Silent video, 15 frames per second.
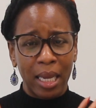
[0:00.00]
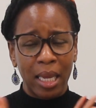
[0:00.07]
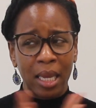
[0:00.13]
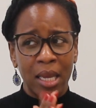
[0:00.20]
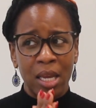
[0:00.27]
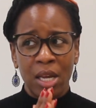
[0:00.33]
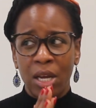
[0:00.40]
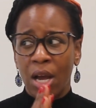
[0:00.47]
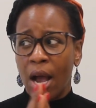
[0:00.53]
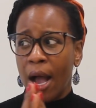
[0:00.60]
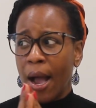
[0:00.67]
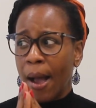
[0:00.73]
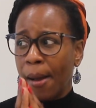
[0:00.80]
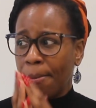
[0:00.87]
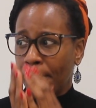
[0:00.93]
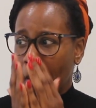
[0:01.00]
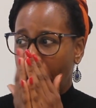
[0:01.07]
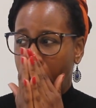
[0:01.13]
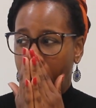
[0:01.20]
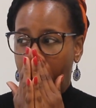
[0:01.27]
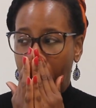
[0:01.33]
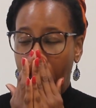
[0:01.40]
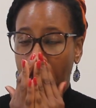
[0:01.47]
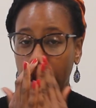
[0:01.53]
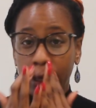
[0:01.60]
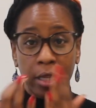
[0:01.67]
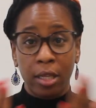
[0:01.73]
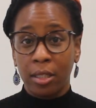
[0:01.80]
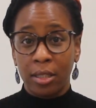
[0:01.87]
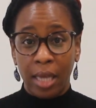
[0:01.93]
it.
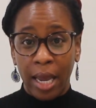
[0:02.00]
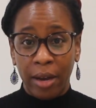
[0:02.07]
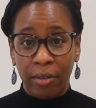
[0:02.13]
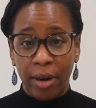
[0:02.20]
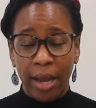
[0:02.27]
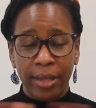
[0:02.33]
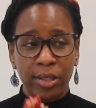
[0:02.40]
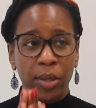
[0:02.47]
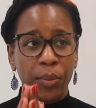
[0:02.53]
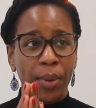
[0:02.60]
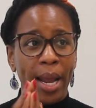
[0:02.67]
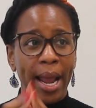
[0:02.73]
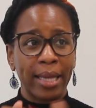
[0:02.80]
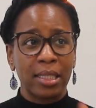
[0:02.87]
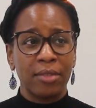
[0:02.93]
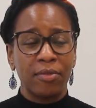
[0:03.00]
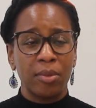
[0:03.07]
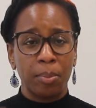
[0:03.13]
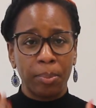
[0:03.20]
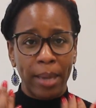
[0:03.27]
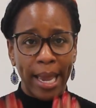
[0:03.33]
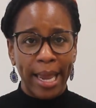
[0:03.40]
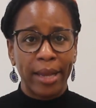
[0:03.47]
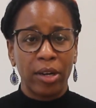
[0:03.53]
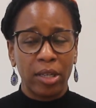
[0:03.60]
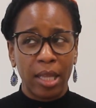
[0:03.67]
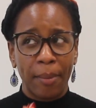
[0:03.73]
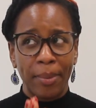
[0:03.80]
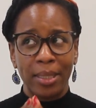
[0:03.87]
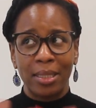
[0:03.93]
It's still debt, right? So we're actively paying on
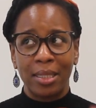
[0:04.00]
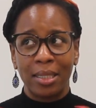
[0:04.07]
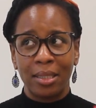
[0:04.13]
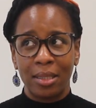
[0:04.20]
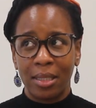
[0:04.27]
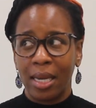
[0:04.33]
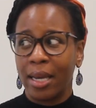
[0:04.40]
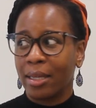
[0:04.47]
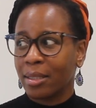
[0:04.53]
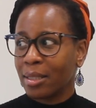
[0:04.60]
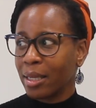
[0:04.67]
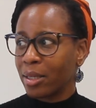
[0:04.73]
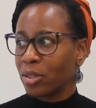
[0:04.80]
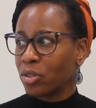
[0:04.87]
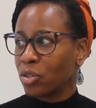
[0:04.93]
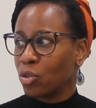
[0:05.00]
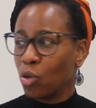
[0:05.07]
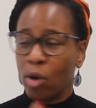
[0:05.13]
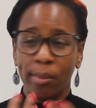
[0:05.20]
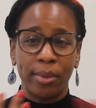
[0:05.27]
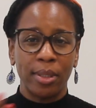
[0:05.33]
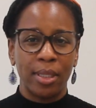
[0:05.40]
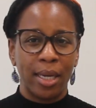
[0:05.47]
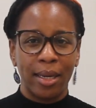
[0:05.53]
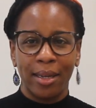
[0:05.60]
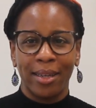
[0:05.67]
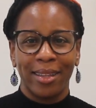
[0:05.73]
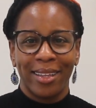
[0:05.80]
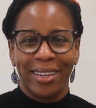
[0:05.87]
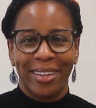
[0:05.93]
that, but it's still debt. It's like it's normal debt
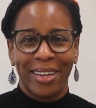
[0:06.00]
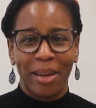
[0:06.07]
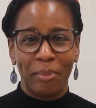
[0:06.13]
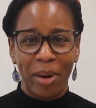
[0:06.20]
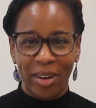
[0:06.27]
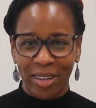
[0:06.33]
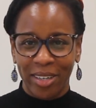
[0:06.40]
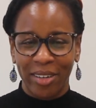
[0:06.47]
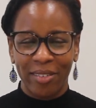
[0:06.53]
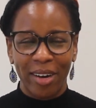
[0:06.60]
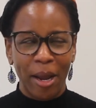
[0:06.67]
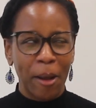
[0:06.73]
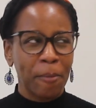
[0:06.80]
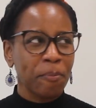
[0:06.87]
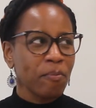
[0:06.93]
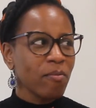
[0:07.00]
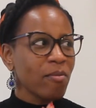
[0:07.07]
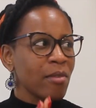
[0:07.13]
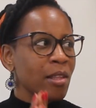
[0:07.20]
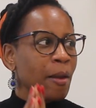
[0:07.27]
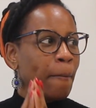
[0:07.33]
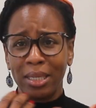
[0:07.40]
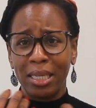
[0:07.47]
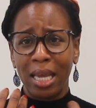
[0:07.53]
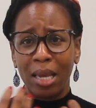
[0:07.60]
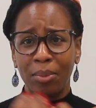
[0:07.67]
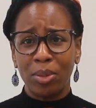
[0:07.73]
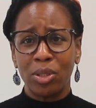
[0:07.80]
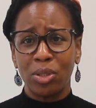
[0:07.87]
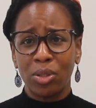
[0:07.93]
in America, right? Being
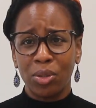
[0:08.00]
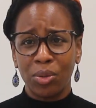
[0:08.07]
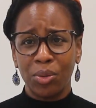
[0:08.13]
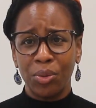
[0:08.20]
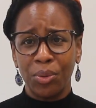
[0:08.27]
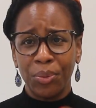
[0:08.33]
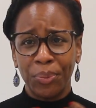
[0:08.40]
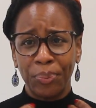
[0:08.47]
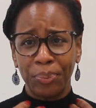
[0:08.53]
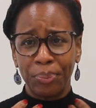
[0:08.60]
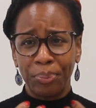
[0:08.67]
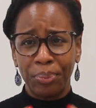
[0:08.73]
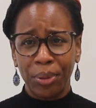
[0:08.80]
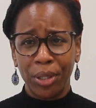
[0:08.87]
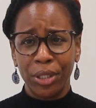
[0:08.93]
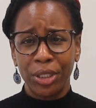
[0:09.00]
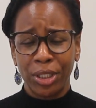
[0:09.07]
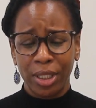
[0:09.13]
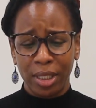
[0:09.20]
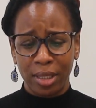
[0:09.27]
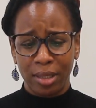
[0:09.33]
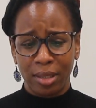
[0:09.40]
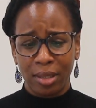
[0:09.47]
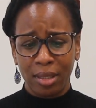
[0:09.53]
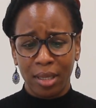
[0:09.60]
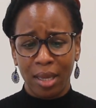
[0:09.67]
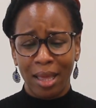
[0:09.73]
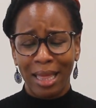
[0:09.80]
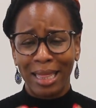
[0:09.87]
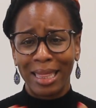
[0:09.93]
able to purchase
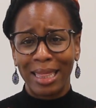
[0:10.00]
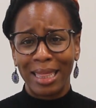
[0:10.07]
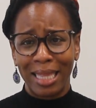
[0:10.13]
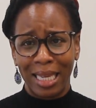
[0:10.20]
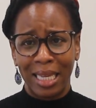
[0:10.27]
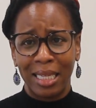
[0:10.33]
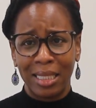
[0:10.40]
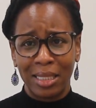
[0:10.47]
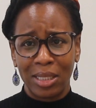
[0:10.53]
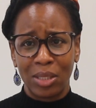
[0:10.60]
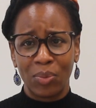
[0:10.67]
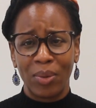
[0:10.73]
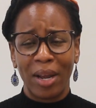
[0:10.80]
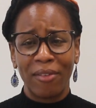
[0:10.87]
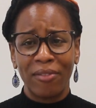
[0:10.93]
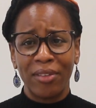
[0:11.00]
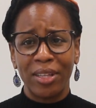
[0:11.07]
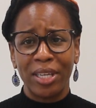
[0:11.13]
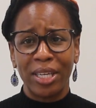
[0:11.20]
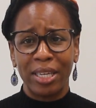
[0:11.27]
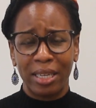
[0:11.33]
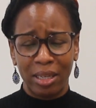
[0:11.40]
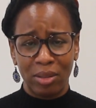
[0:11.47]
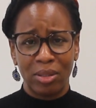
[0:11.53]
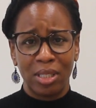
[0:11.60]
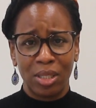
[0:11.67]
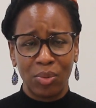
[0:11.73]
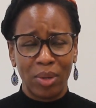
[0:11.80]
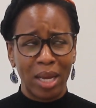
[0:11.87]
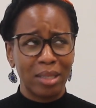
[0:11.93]
things without feeling
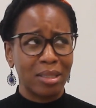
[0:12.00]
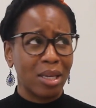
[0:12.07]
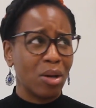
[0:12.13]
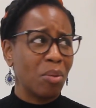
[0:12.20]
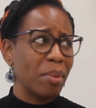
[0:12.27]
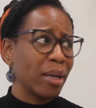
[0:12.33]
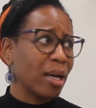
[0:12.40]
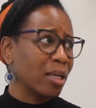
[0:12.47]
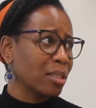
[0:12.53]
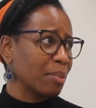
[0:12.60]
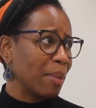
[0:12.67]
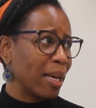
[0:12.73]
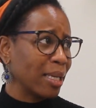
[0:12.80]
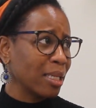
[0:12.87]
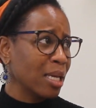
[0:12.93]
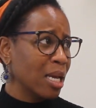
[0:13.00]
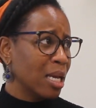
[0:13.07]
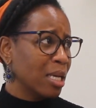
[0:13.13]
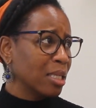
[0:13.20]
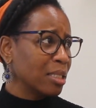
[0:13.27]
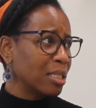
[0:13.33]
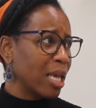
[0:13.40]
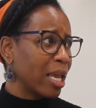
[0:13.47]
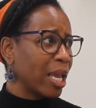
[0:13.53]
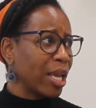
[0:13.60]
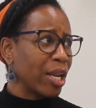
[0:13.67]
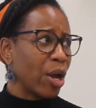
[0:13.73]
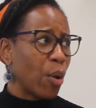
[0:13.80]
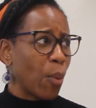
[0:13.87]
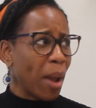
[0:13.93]
guilty, without saying, oh my gosh, am I
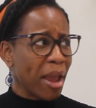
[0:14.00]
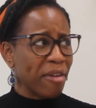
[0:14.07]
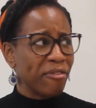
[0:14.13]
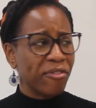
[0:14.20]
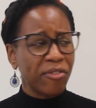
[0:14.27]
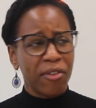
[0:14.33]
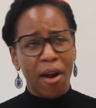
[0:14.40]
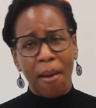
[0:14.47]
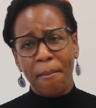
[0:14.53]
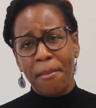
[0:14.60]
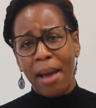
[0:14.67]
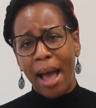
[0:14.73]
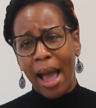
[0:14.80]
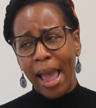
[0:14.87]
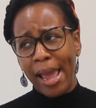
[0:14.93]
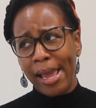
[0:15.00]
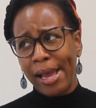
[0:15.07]
taking away from my